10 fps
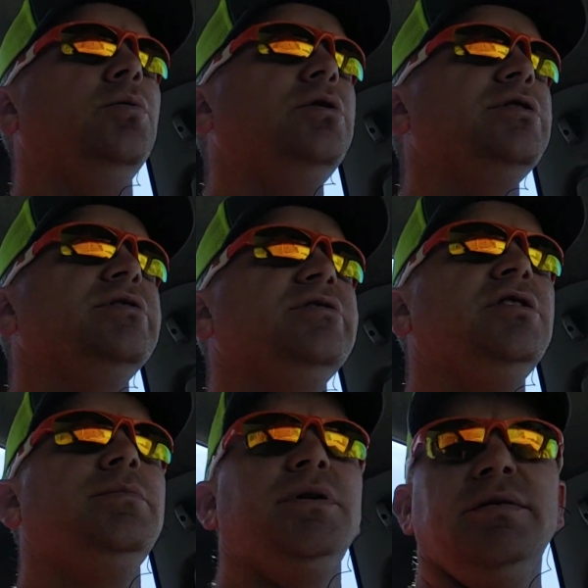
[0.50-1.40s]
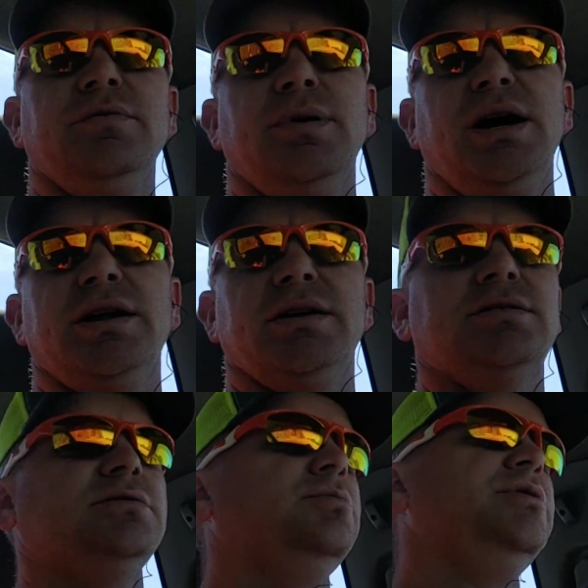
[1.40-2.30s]
What is up, everybody?
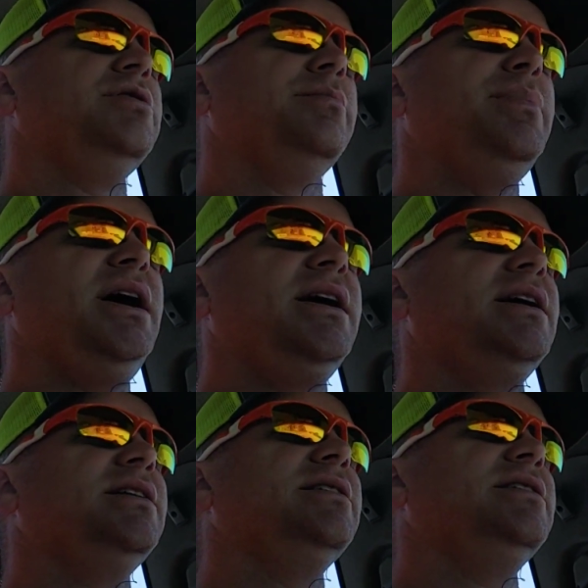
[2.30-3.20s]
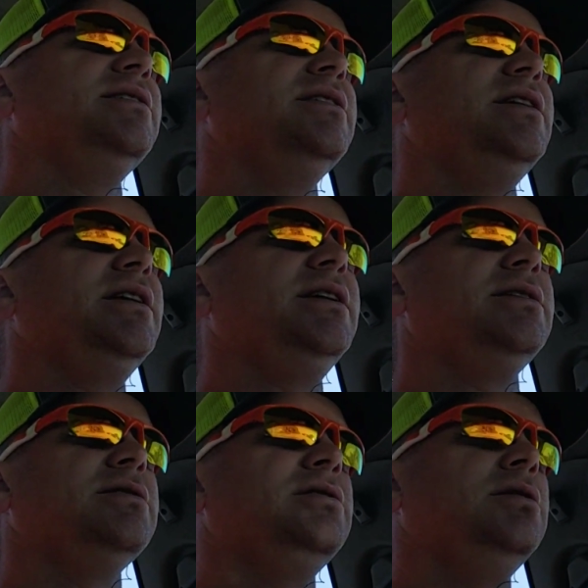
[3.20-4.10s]
We are back at it again today.
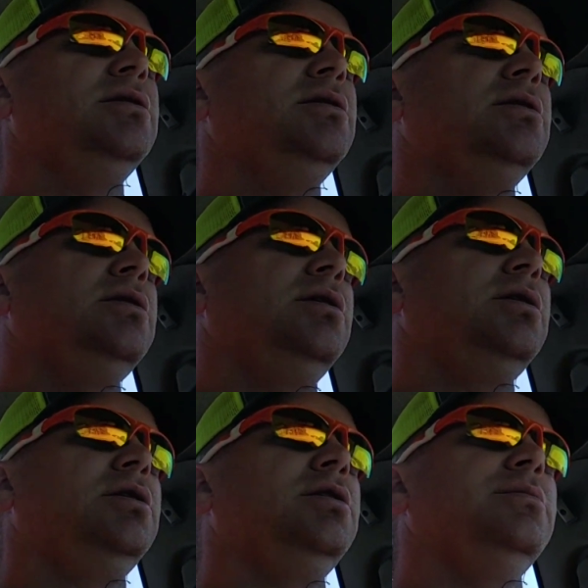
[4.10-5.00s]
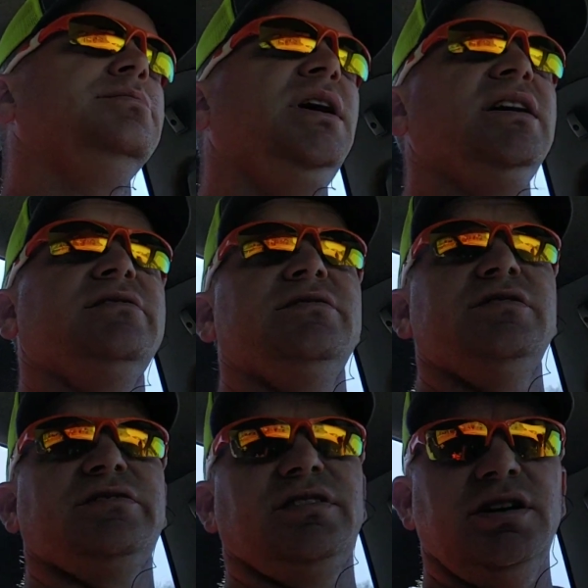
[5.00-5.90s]
Um,
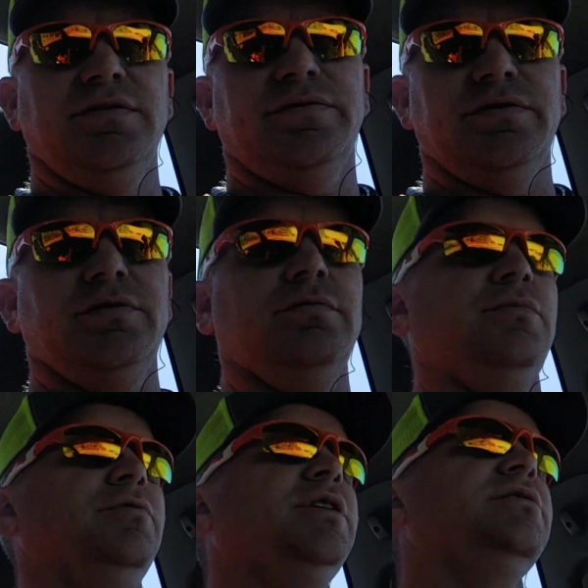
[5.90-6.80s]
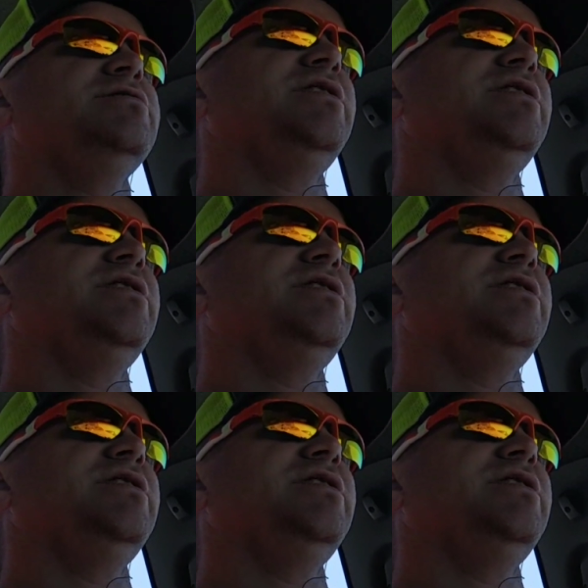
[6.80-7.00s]
actually, just left a regular